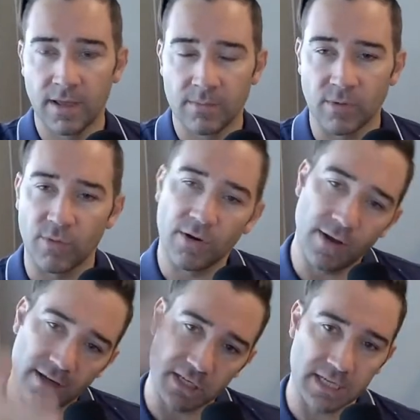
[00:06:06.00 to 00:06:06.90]
but we don't
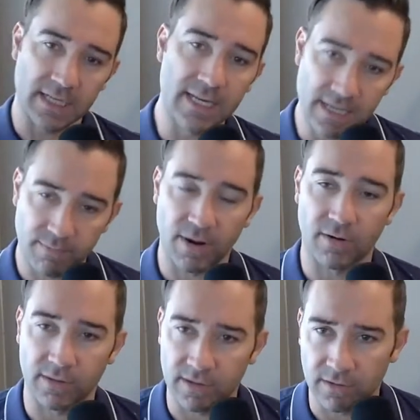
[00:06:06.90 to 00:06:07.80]
actually need
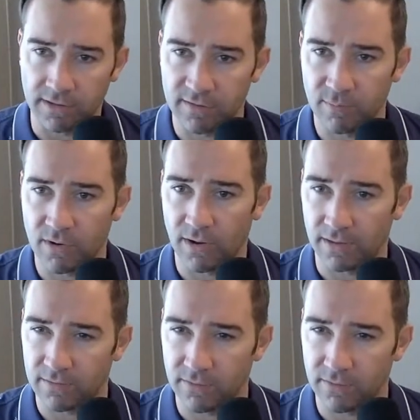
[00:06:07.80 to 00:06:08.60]
paralegal experience.